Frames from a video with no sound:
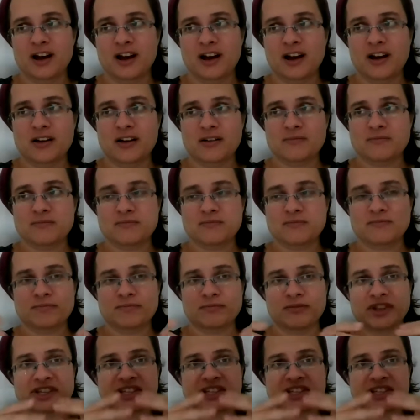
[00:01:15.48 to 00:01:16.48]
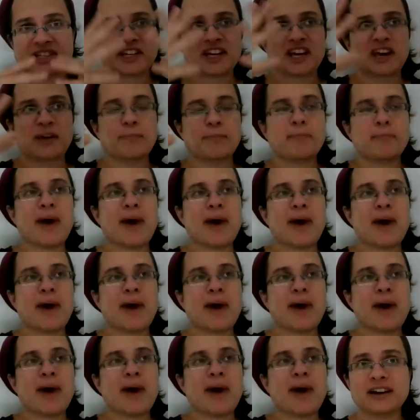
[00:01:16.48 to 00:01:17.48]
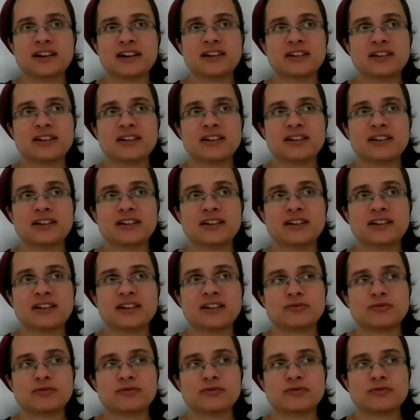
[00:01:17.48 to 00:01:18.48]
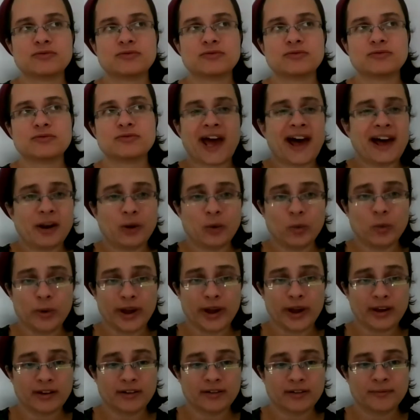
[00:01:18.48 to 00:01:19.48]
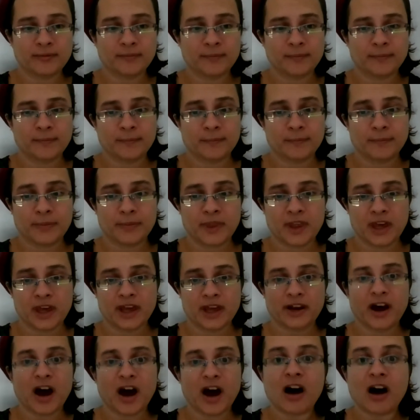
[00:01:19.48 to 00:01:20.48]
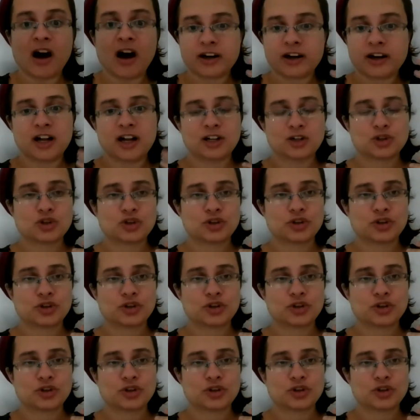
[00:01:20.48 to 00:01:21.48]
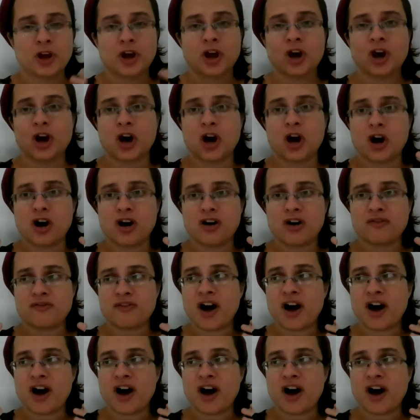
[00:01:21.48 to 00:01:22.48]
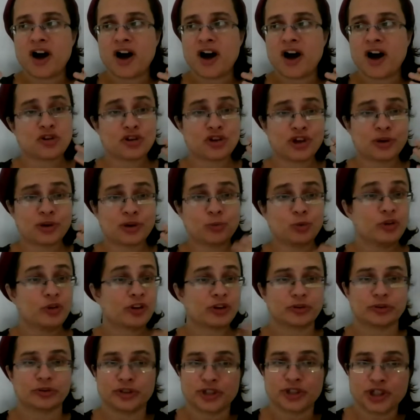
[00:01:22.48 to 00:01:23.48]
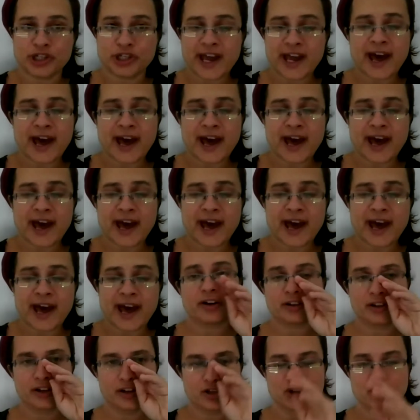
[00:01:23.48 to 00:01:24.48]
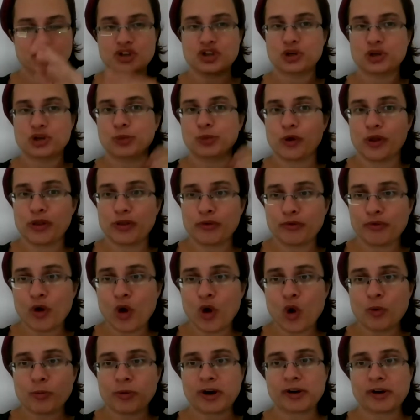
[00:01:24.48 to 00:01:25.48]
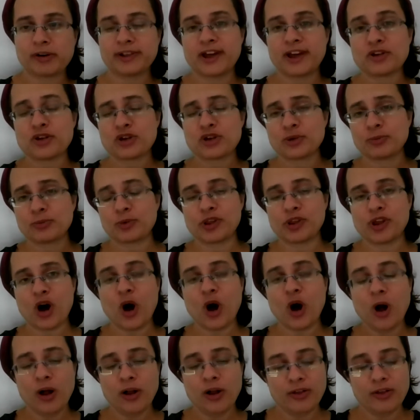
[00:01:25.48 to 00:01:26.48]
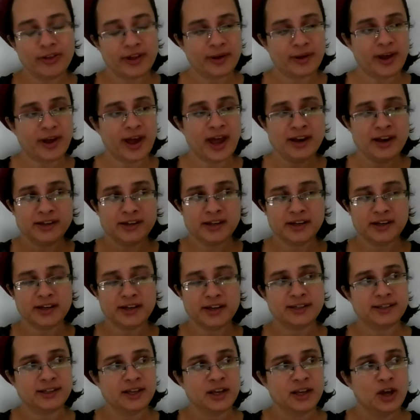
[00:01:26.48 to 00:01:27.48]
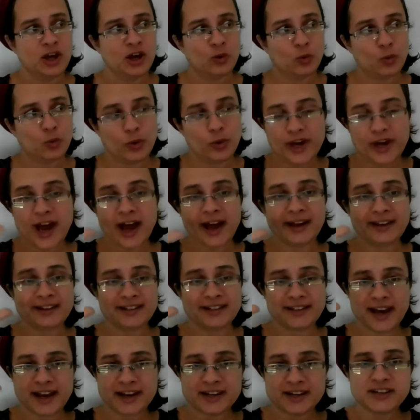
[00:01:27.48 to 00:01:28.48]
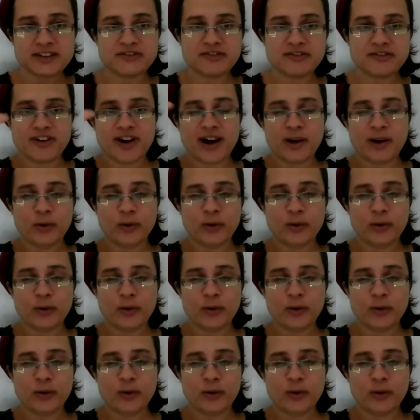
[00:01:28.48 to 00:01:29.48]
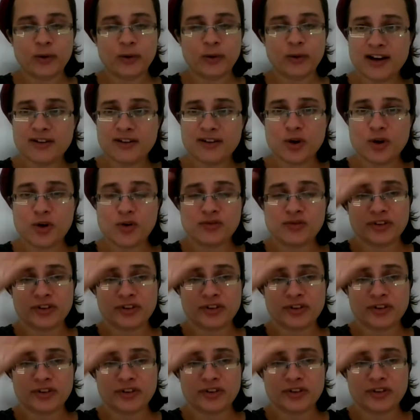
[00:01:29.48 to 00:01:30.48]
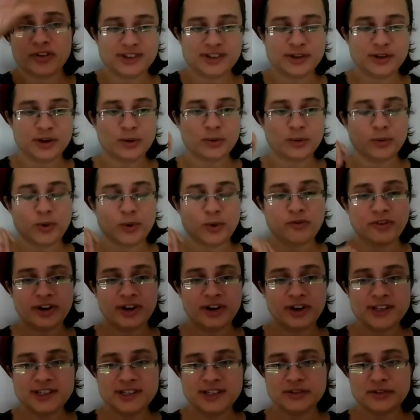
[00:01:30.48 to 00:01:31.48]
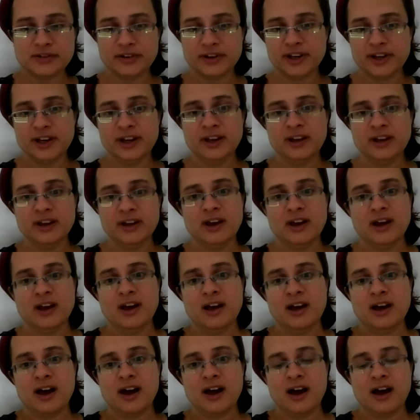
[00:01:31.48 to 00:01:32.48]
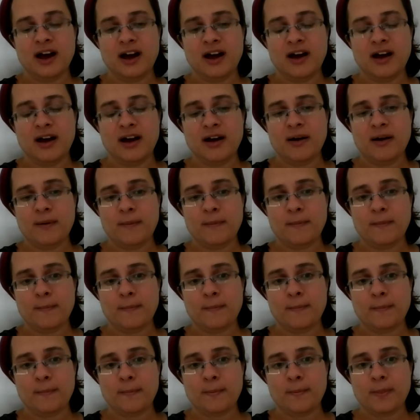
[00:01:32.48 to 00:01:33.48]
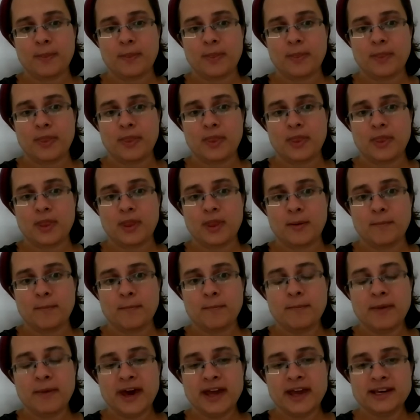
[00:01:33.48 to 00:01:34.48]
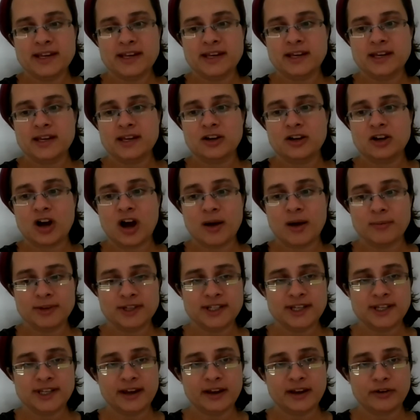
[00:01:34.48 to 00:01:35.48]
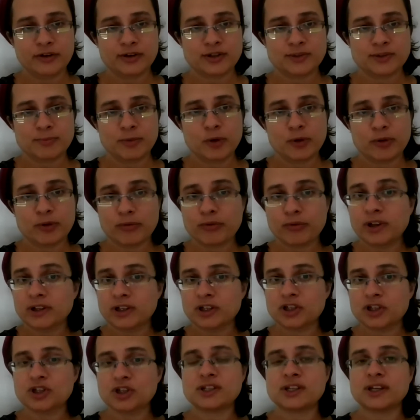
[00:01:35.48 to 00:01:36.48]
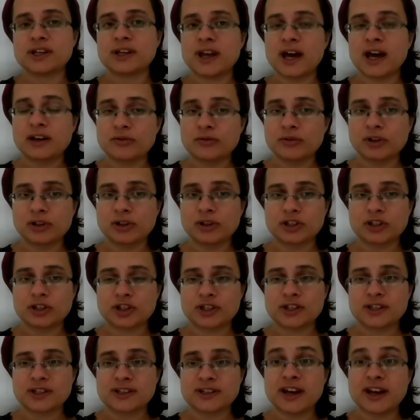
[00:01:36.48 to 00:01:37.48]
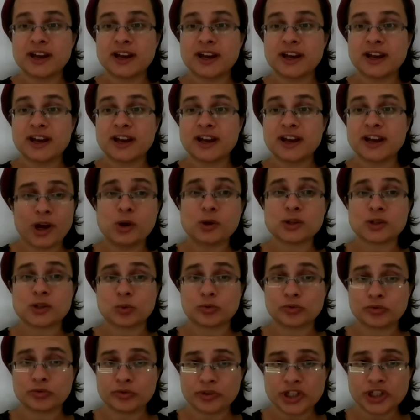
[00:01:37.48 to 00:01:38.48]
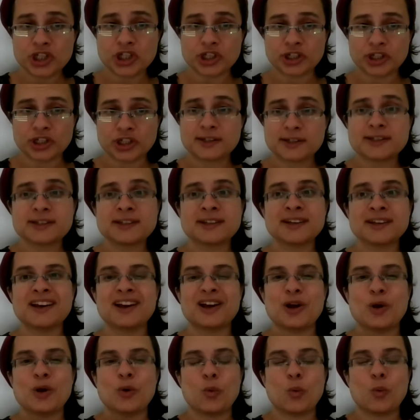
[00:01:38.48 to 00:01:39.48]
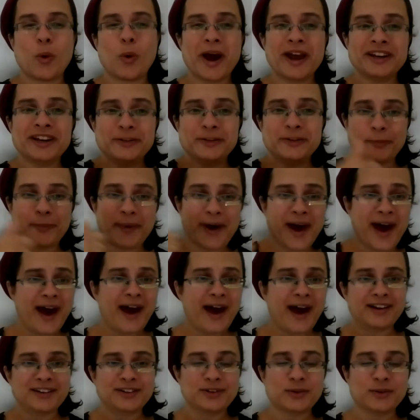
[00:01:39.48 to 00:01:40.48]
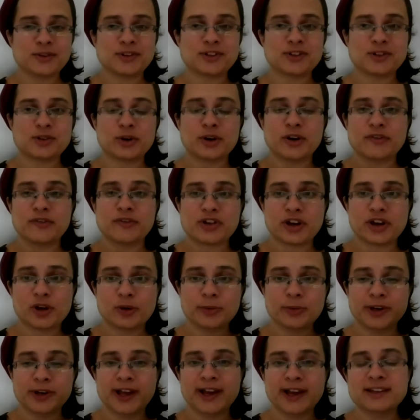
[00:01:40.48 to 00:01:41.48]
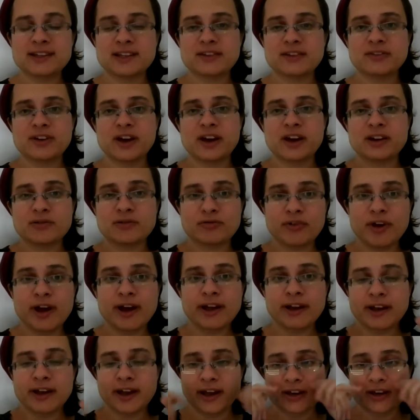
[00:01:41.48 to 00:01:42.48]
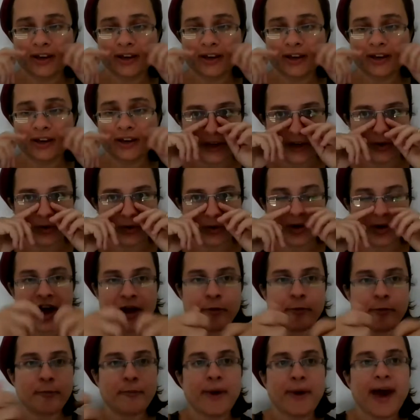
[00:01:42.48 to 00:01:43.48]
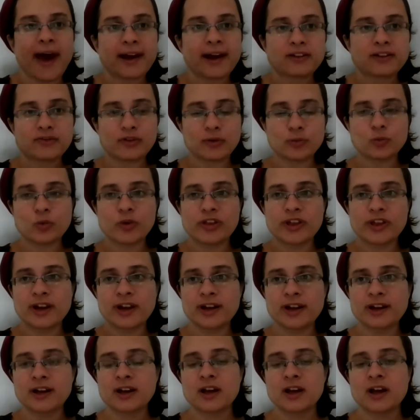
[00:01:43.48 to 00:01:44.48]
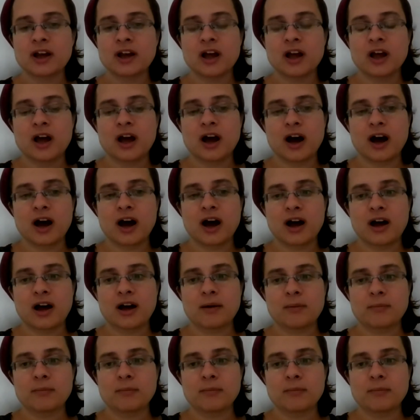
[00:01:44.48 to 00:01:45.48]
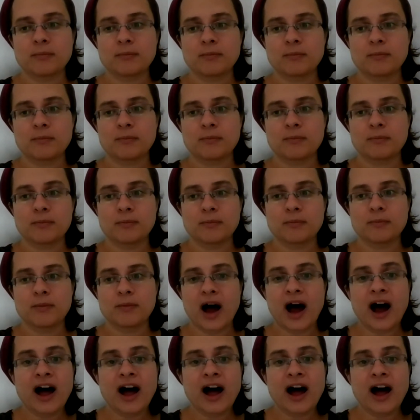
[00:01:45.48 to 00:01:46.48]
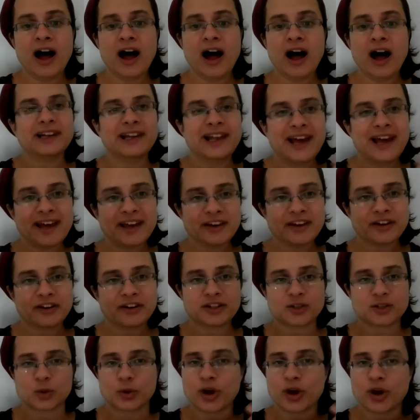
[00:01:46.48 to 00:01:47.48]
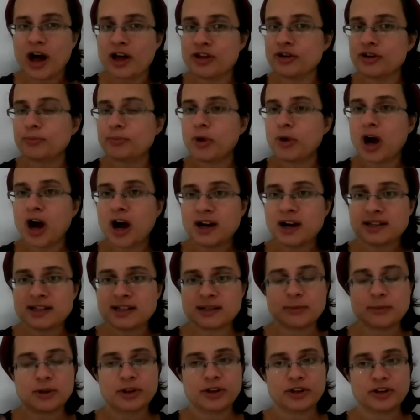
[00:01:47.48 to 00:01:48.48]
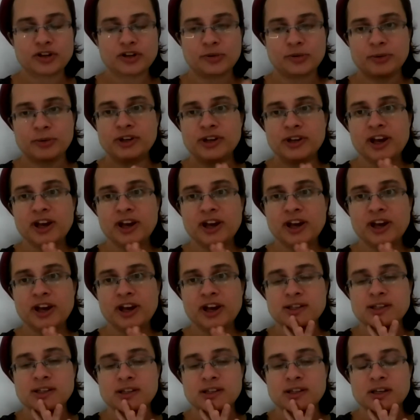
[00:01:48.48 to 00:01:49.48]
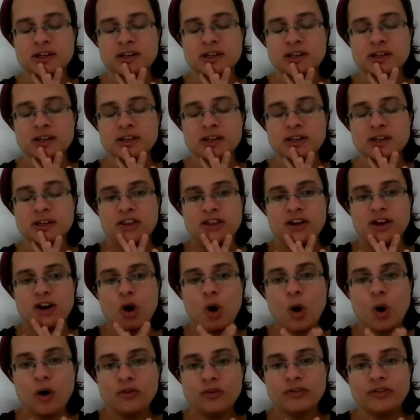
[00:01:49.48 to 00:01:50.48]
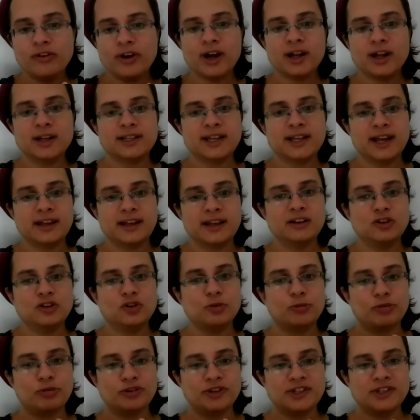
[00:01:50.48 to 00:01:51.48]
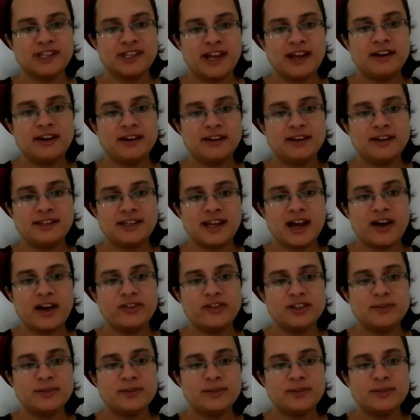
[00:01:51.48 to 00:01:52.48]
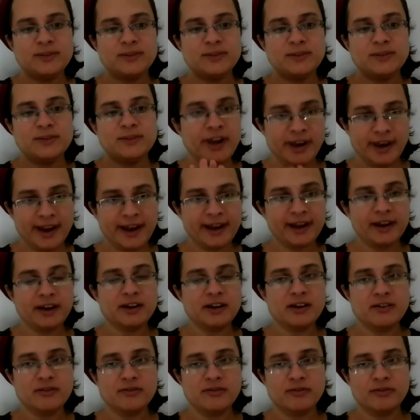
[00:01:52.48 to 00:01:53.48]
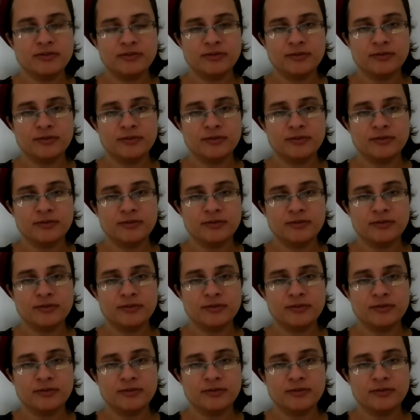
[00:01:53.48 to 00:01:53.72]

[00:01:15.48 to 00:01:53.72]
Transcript: um, the schematic foreshadowing in our culture of our relationship with Christianity, our relationship with Rome, our relationship with all the entities we identify with Esav over, you know, over history, um, many commentators, both religious and not religious, and by the way, also Christians, went back to the story of Jacob and Esau and read into it or unpacked from within it um, other layers or other possible interpretations that overall tended to present Esav as much more negative,